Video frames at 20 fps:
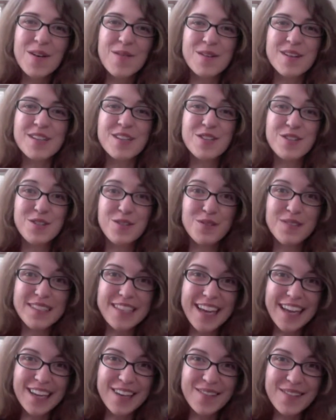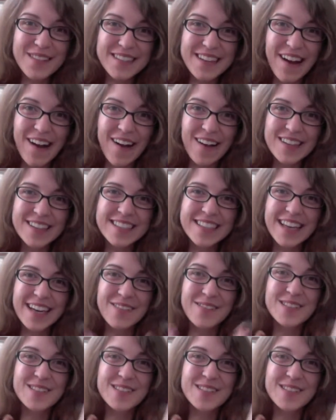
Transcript: which, Julia, you acknowledged that it